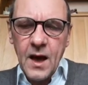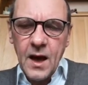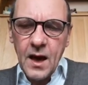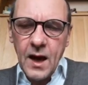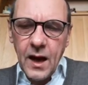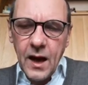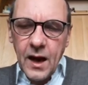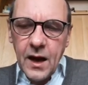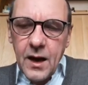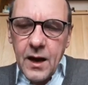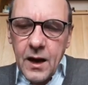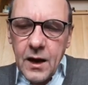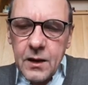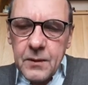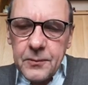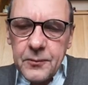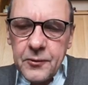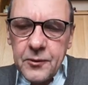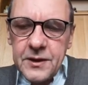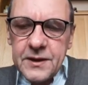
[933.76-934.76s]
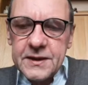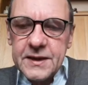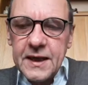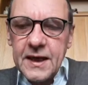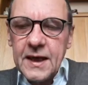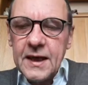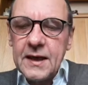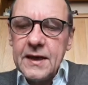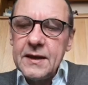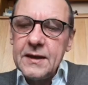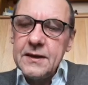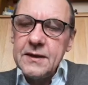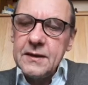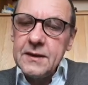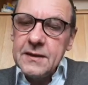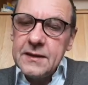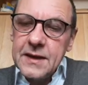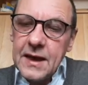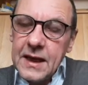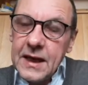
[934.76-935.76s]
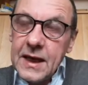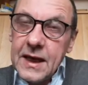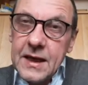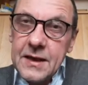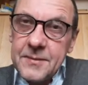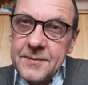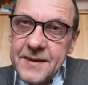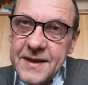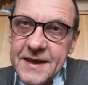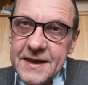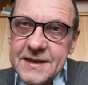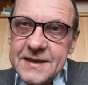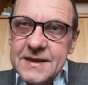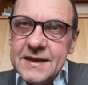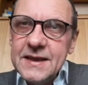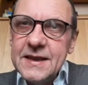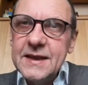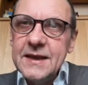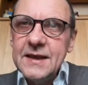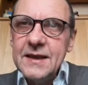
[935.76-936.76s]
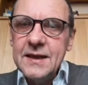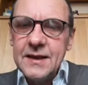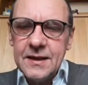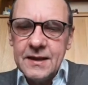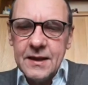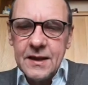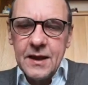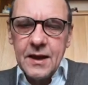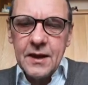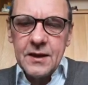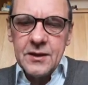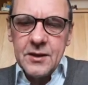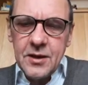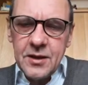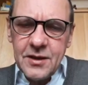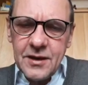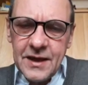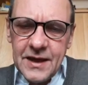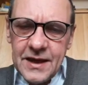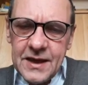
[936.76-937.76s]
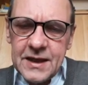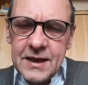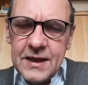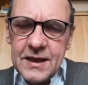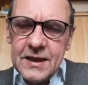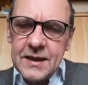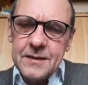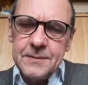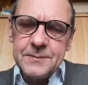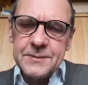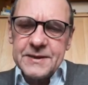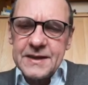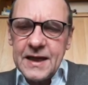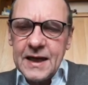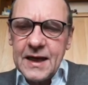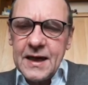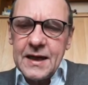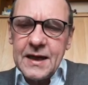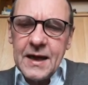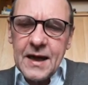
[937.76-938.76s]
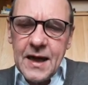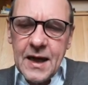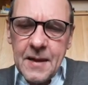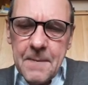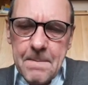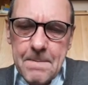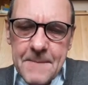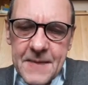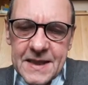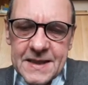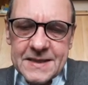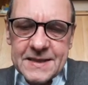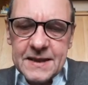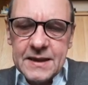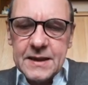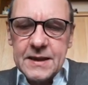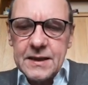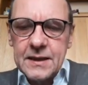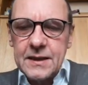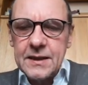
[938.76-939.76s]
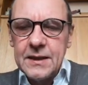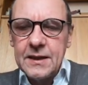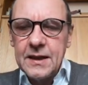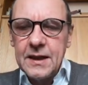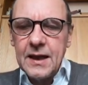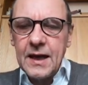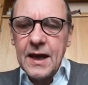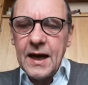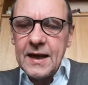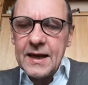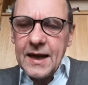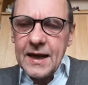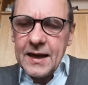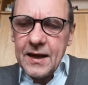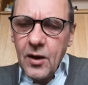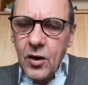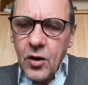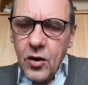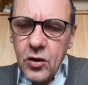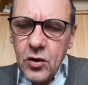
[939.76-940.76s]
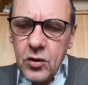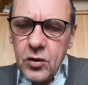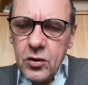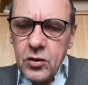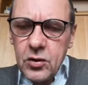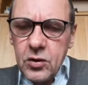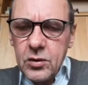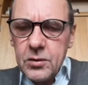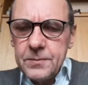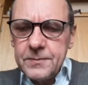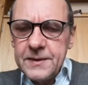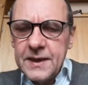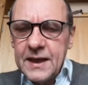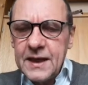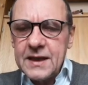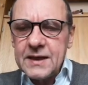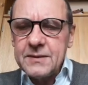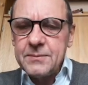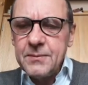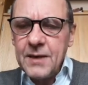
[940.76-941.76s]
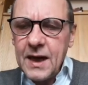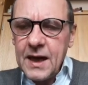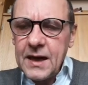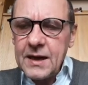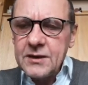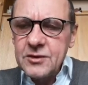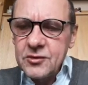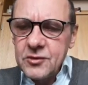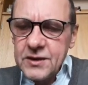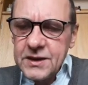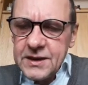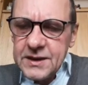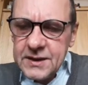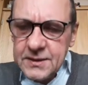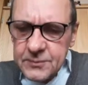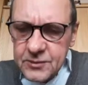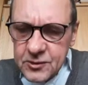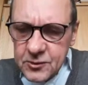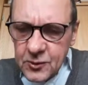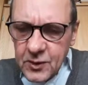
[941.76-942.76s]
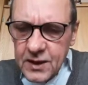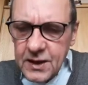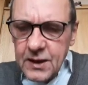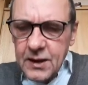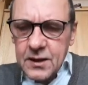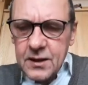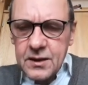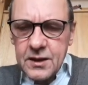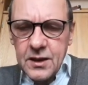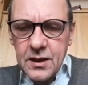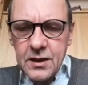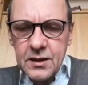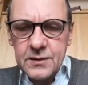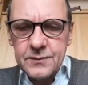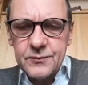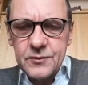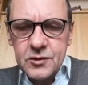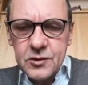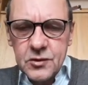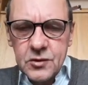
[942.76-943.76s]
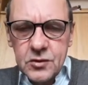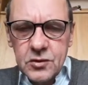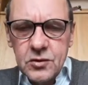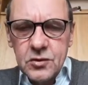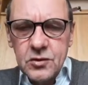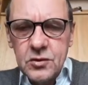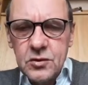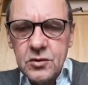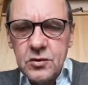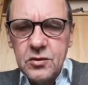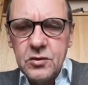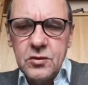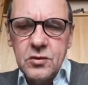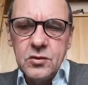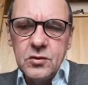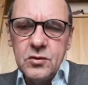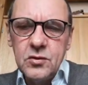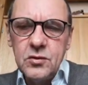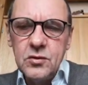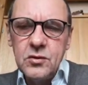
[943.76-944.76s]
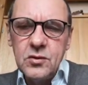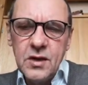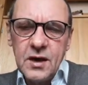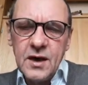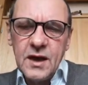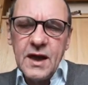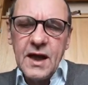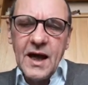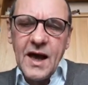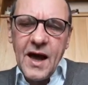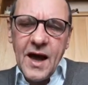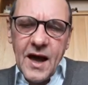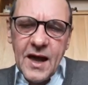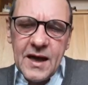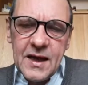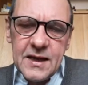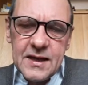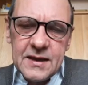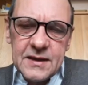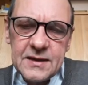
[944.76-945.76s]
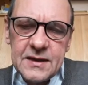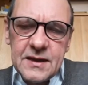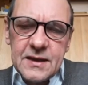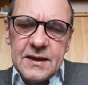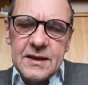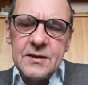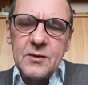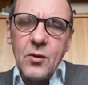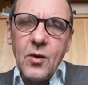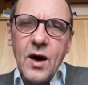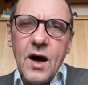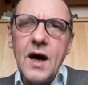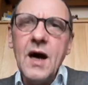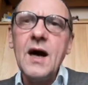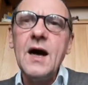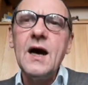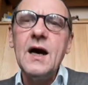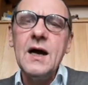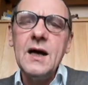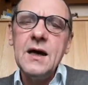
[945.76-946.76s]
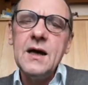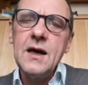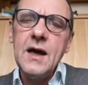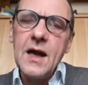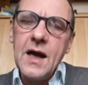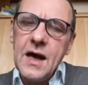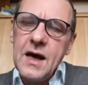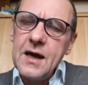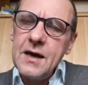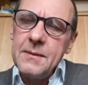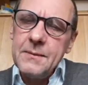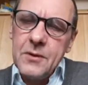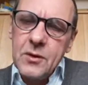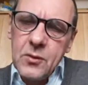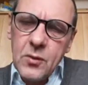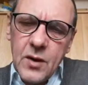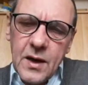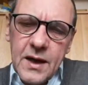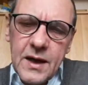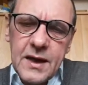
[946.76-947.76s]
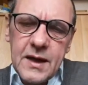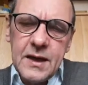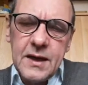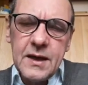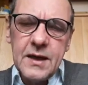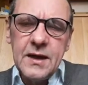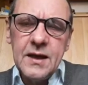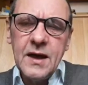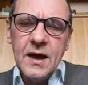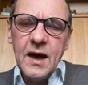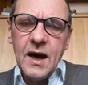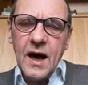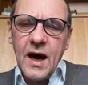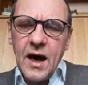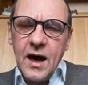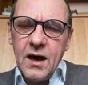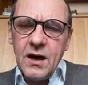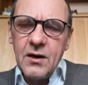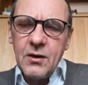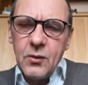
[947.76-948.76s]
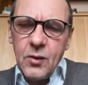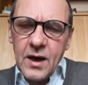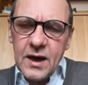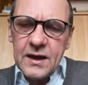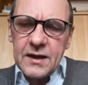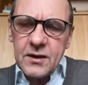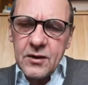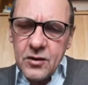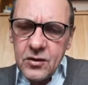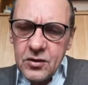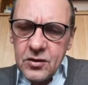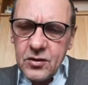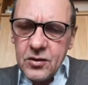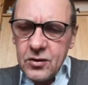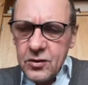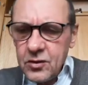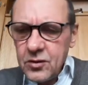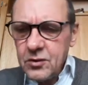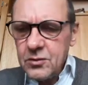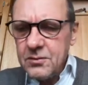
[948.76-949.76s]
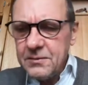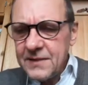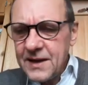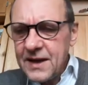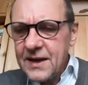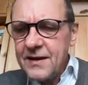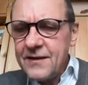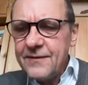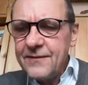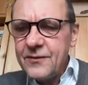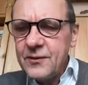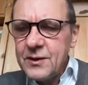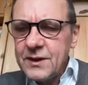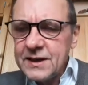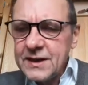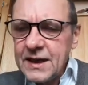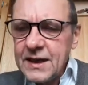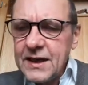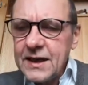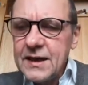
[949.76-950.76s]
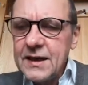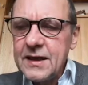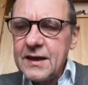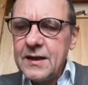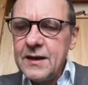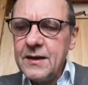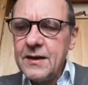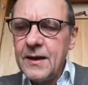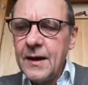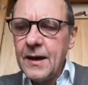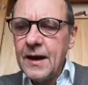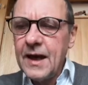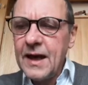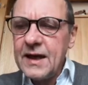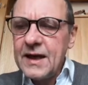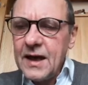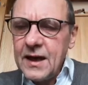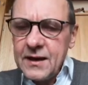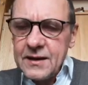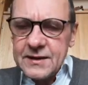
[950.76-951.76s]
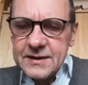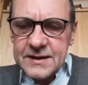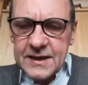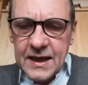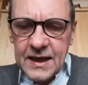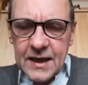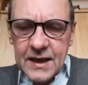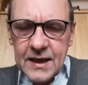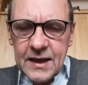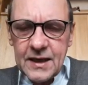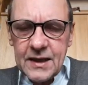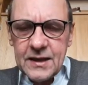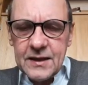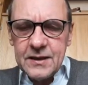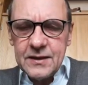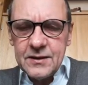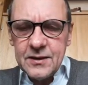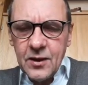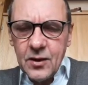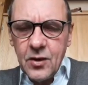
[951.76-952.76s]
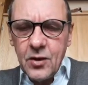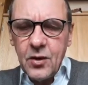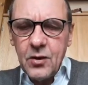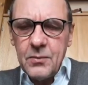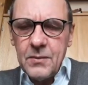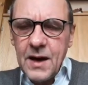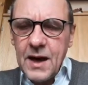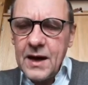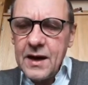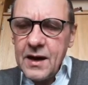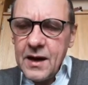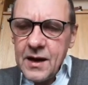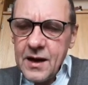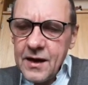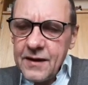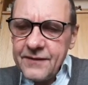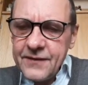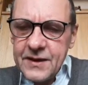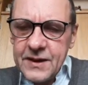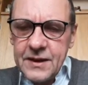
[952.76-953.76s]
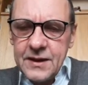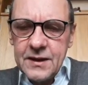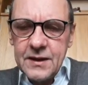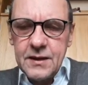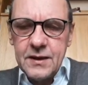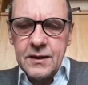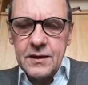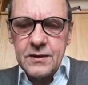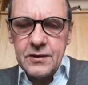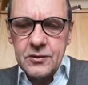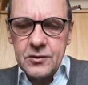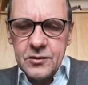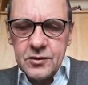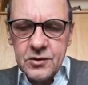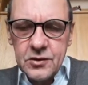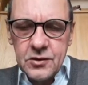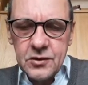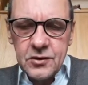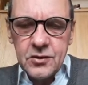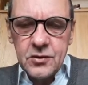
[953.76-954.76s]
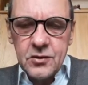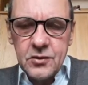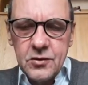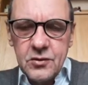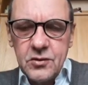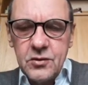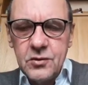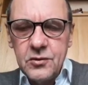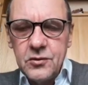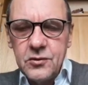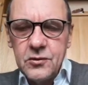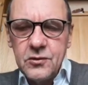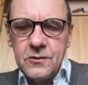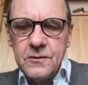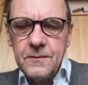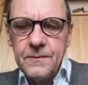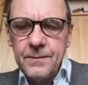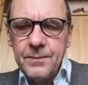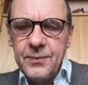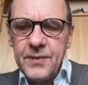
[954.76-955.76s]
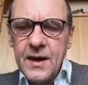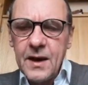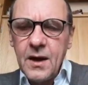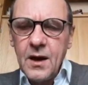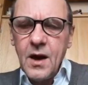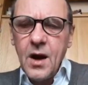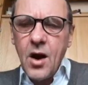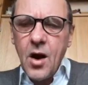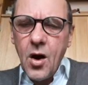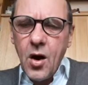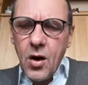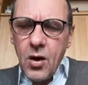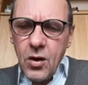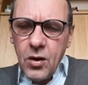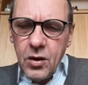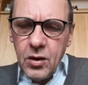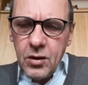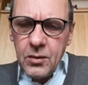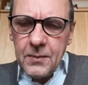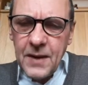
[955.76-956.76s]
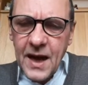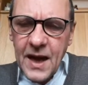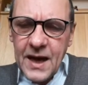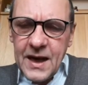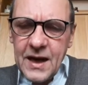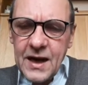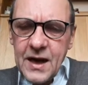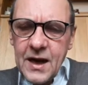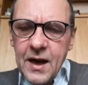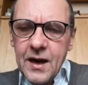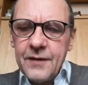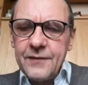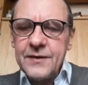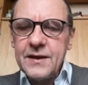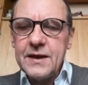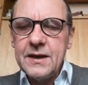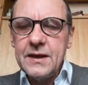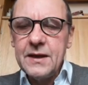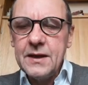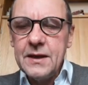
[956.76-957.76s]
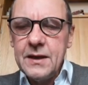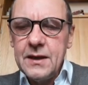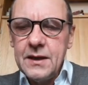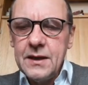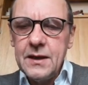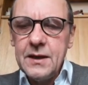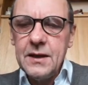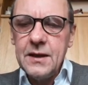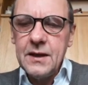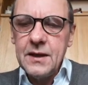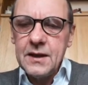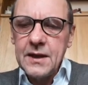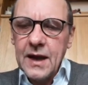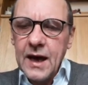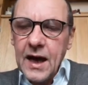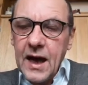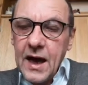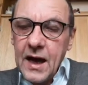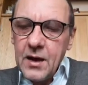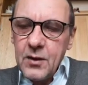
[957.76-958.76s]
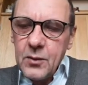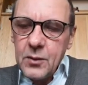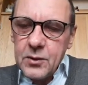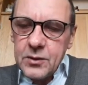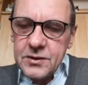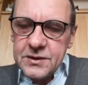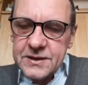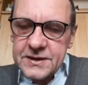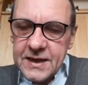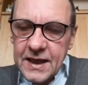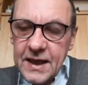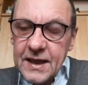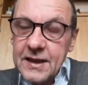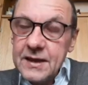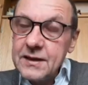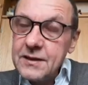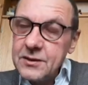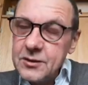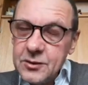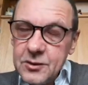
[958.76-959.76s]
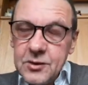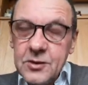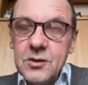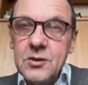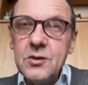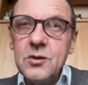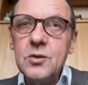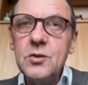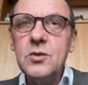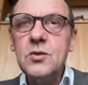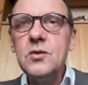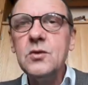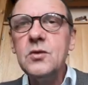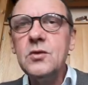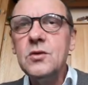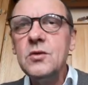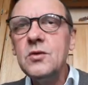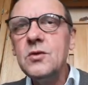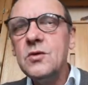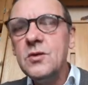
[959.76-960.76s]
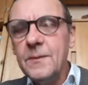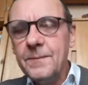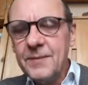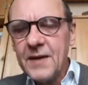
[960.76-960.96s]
I'll pretend that I'm kissing the lips I am missing, and I hope that my dreams will come true. And then while I'm away, I'll write home every day, and I'll send all my loving to you. All my loving I will send to you.